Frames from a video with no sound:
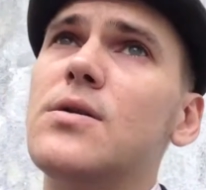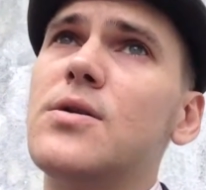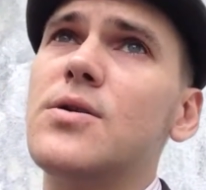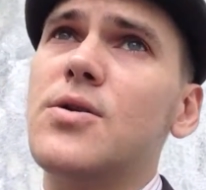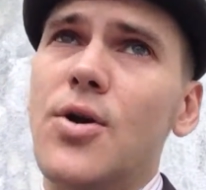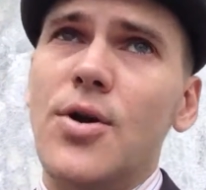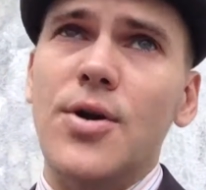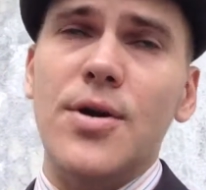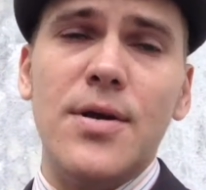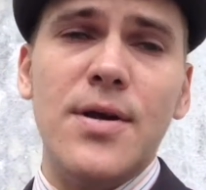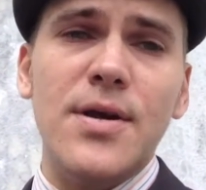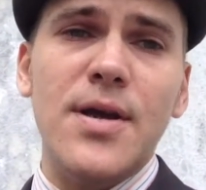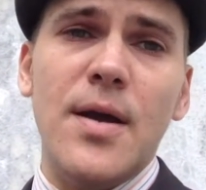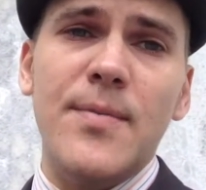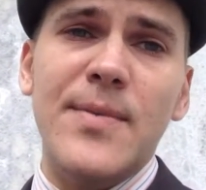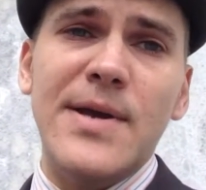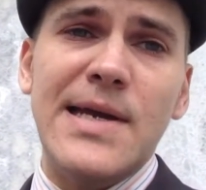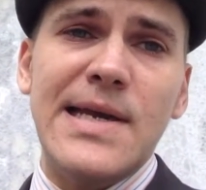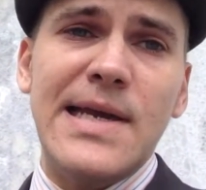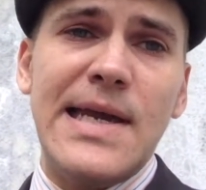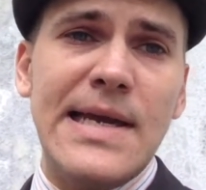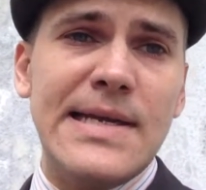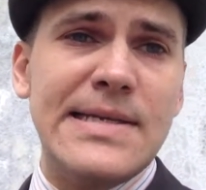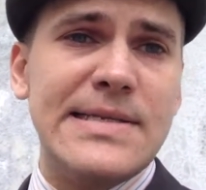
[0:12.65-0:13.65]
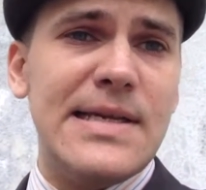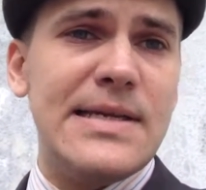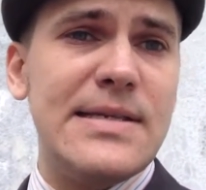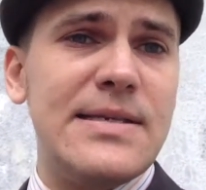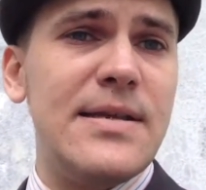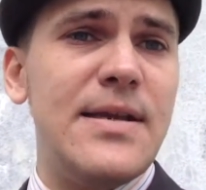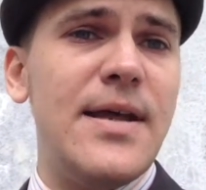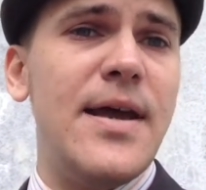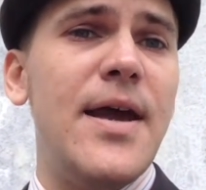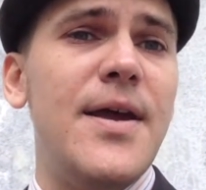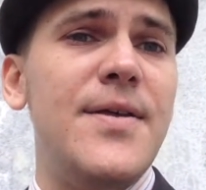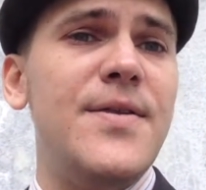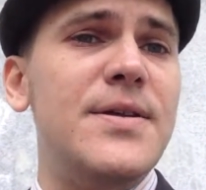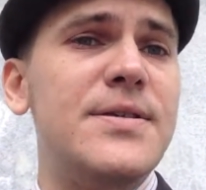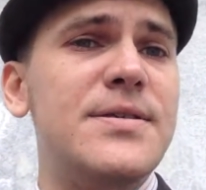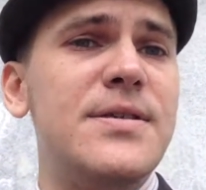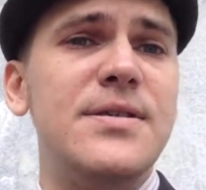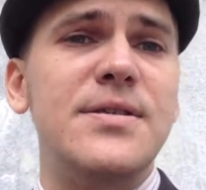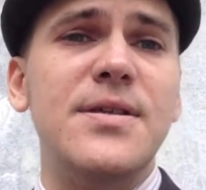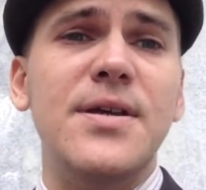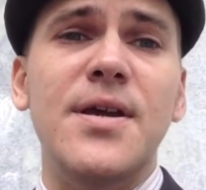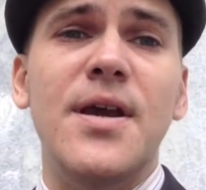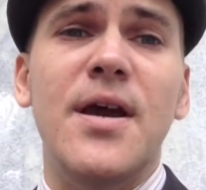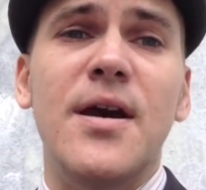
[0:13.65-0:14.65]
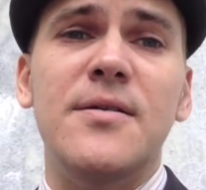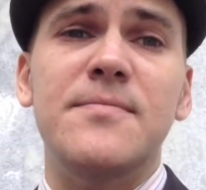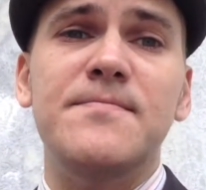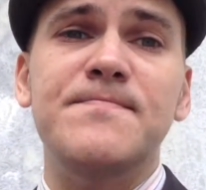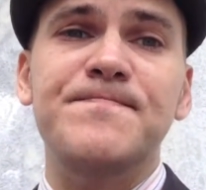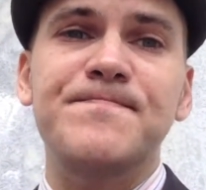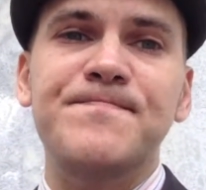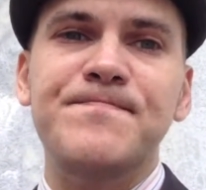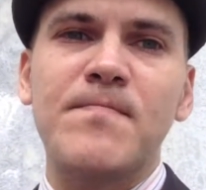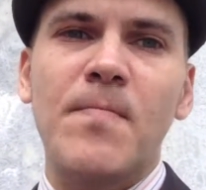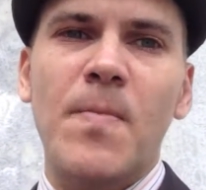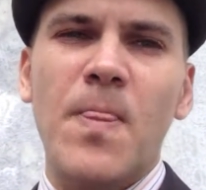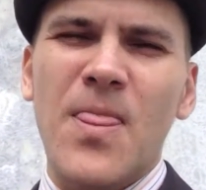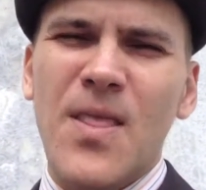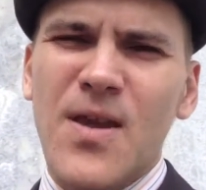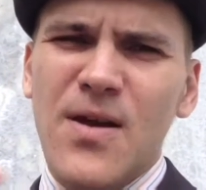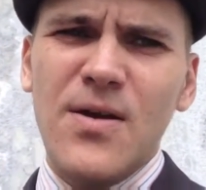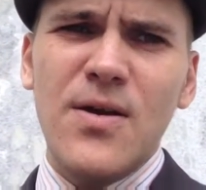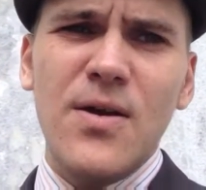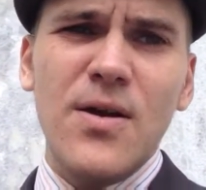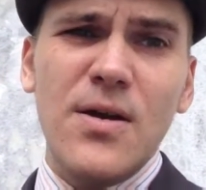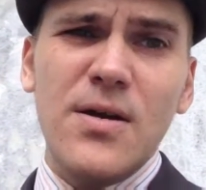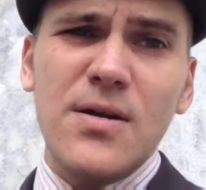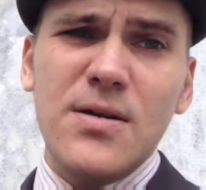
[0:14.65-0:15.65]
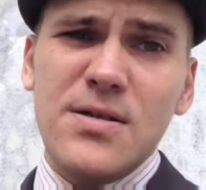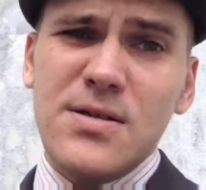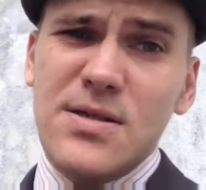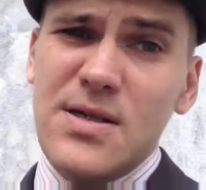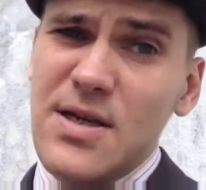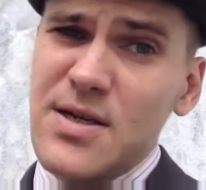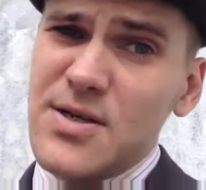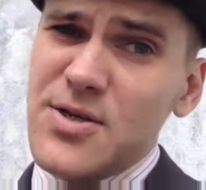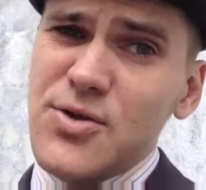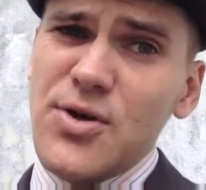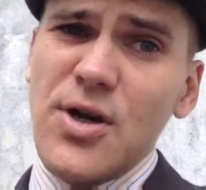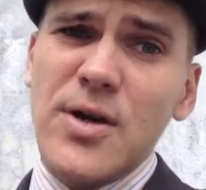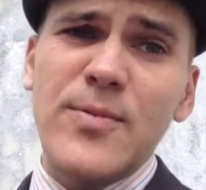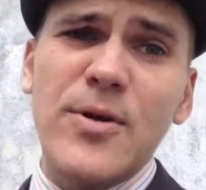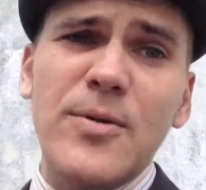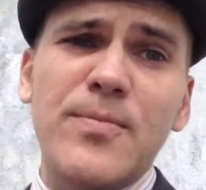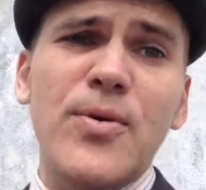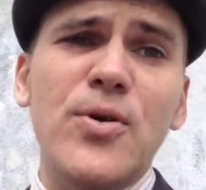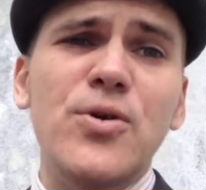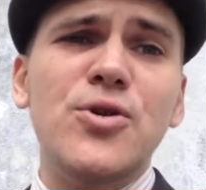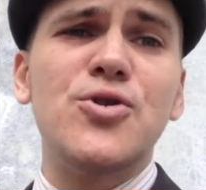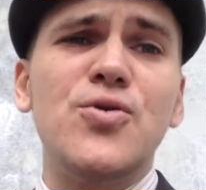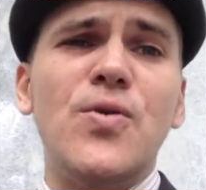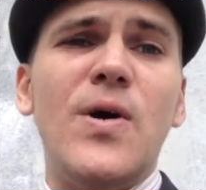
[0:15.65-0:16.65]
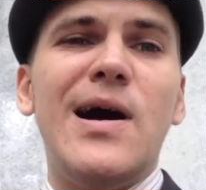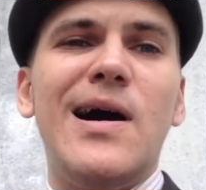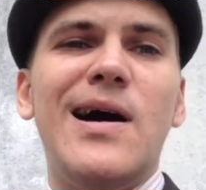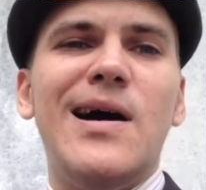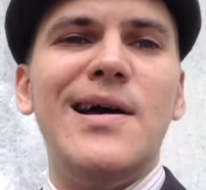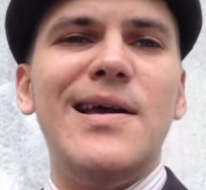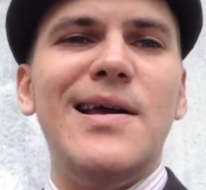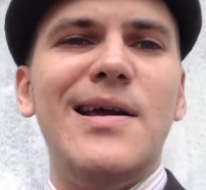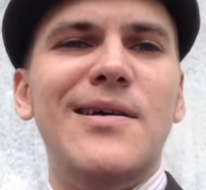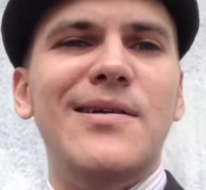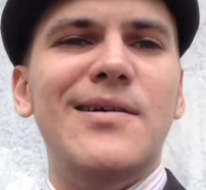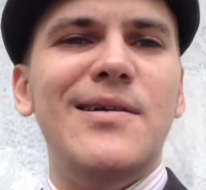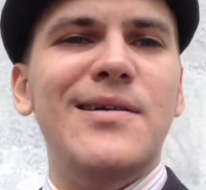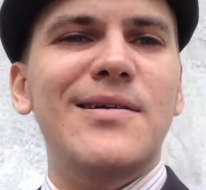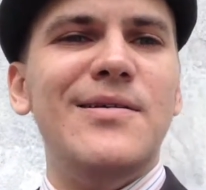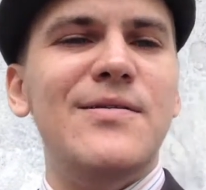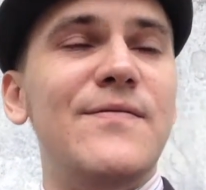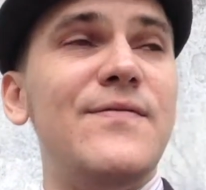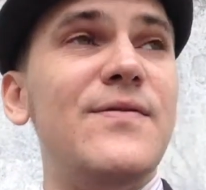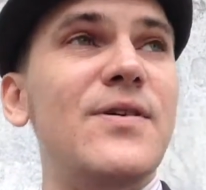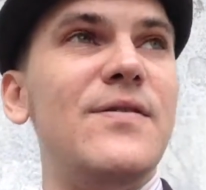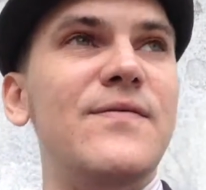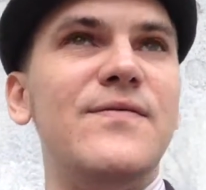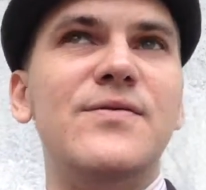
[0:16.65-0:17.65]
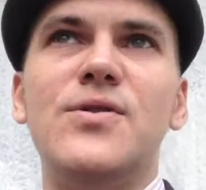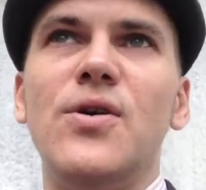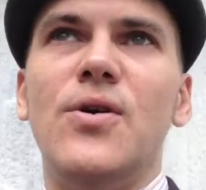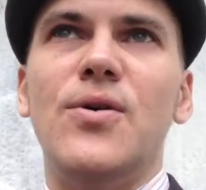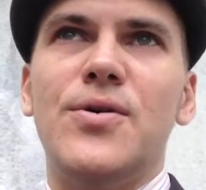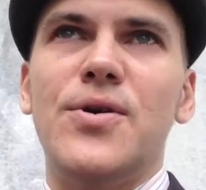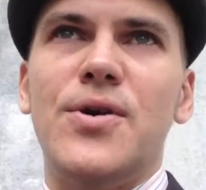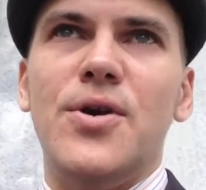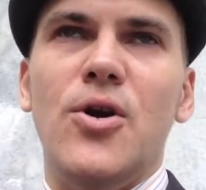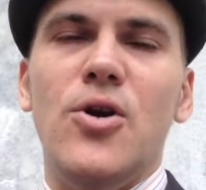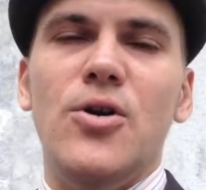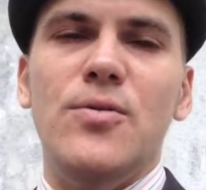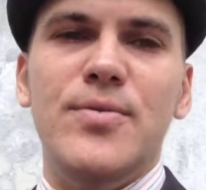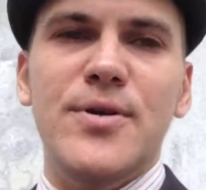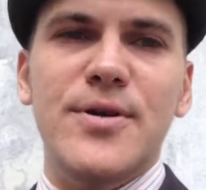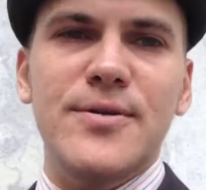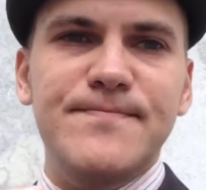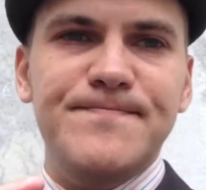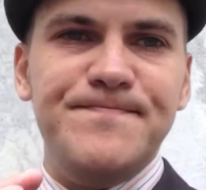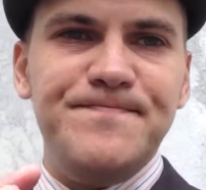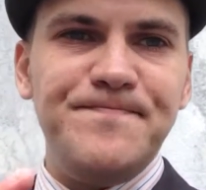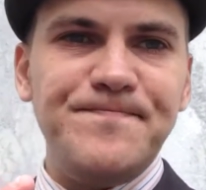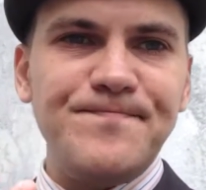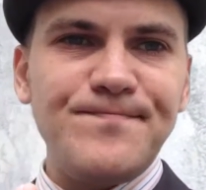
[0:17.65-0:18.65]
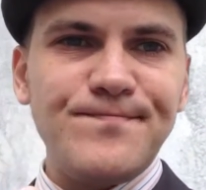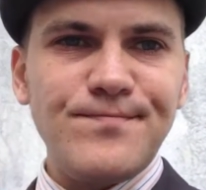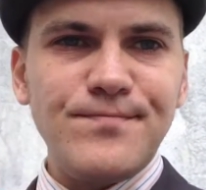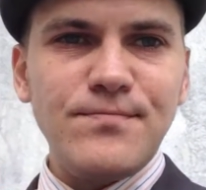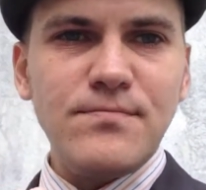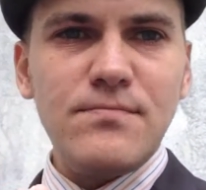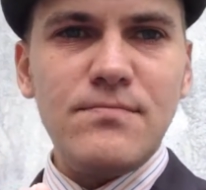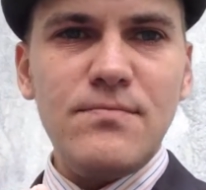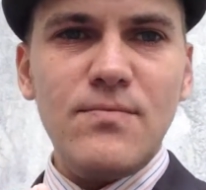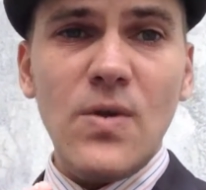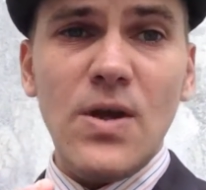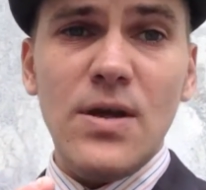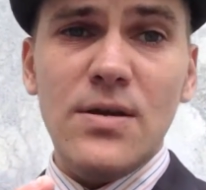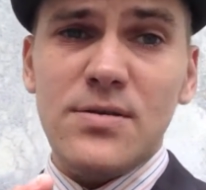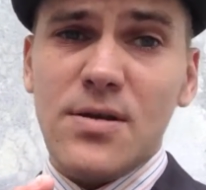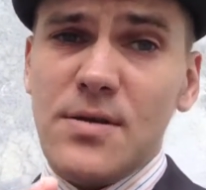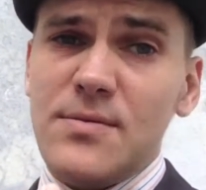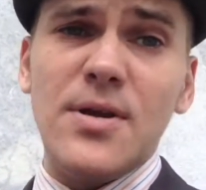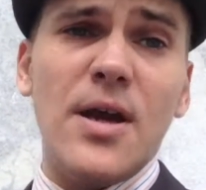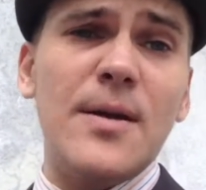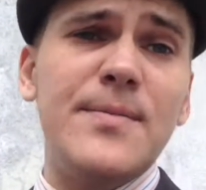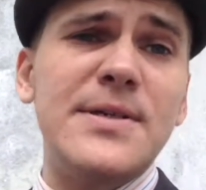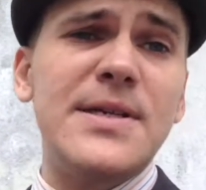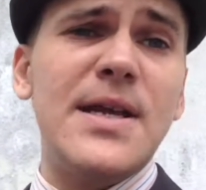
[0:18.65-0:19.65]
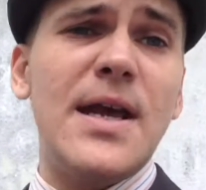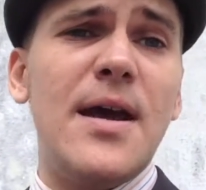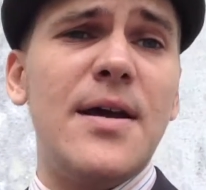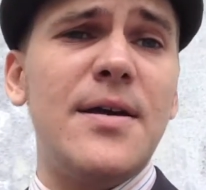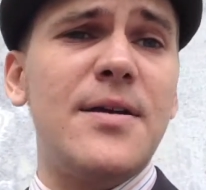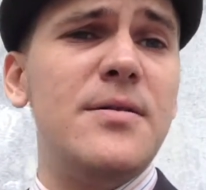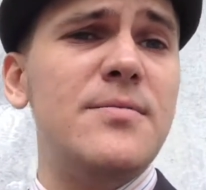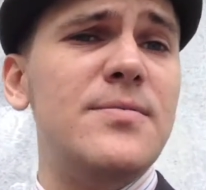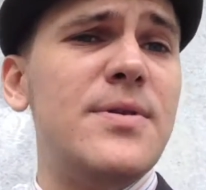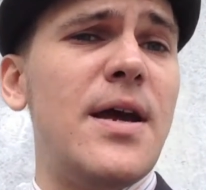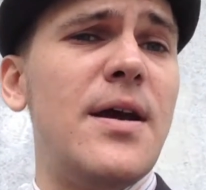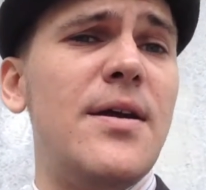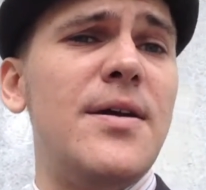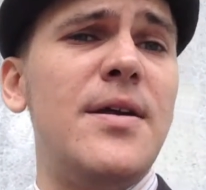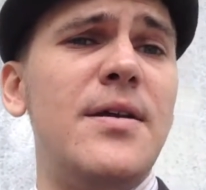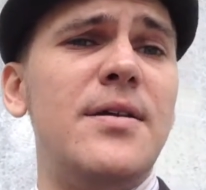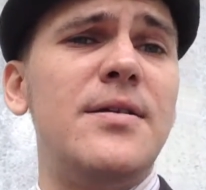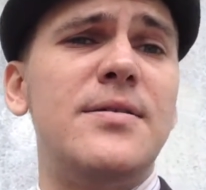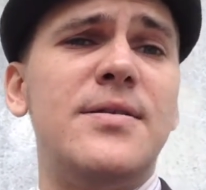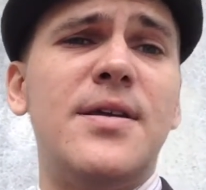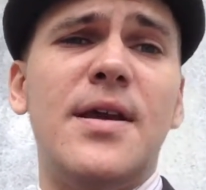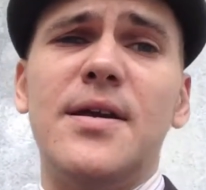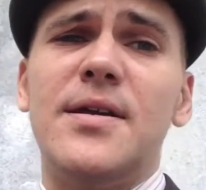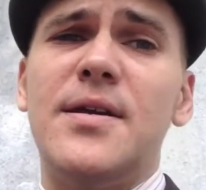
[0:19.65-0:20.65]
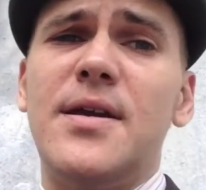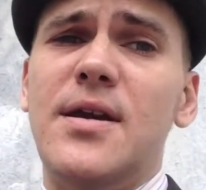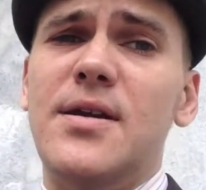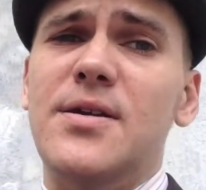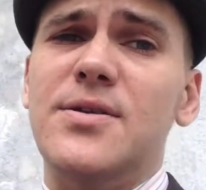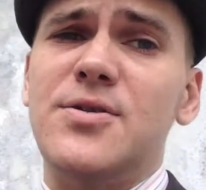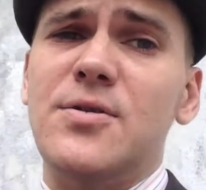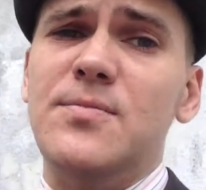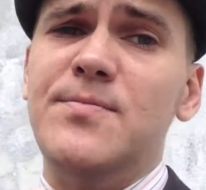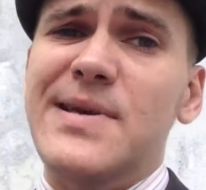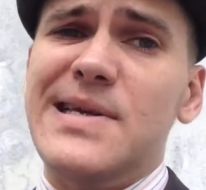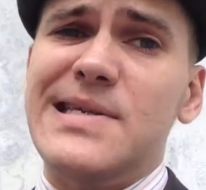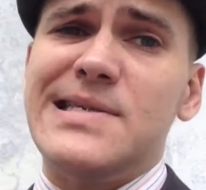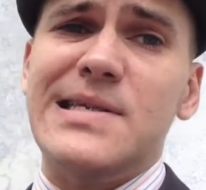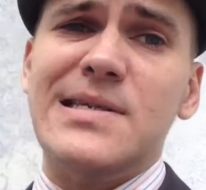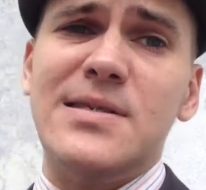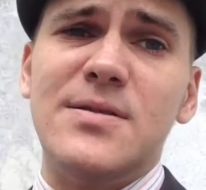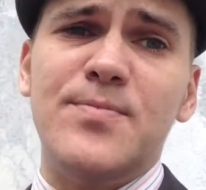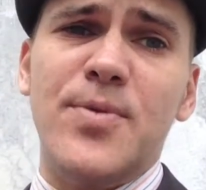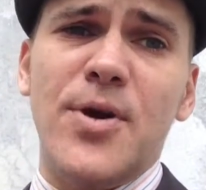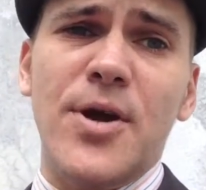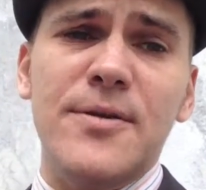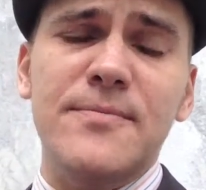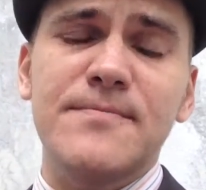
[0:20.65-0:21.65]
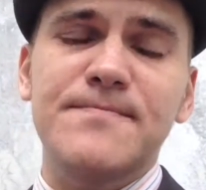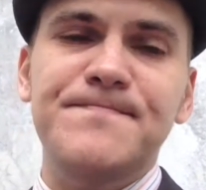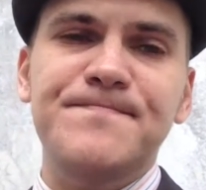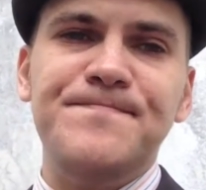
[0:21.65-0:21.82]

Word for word: Currently I'm in Ginza today. This is the um, extremely bourgeois area of, of Tokyo, but sometimes you gotta come down here to take care of some business. But